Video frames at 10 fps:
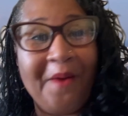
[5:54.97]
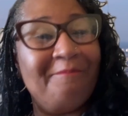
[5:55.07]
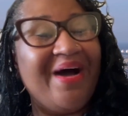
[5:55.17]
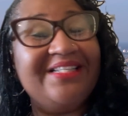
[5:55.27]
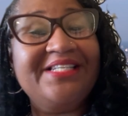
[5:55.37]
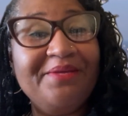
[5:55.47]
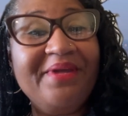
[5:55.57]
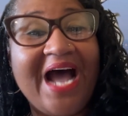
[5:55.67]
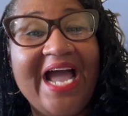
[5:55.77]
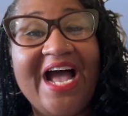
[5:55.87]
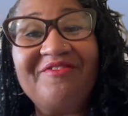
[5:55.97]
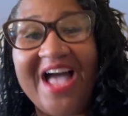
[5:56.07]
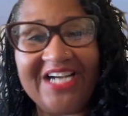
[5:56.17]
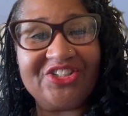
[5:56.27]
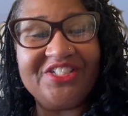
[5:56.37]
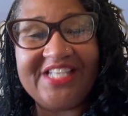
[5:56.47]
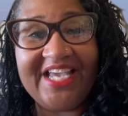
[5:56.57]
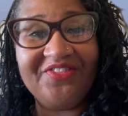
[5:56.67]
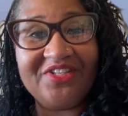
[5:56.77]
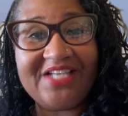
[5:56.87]
My team and I have actually
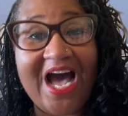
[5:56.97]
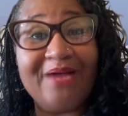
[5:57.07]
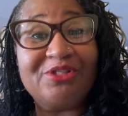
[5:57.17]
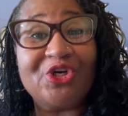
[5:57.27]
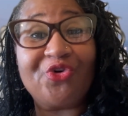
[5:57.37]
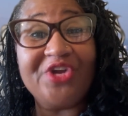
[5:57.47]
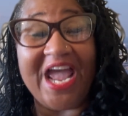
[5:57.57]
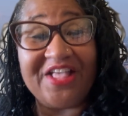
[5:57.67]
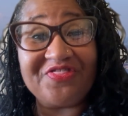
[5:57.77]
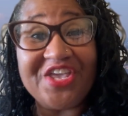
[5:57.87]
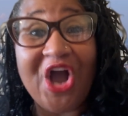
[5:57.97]
taken the time to create the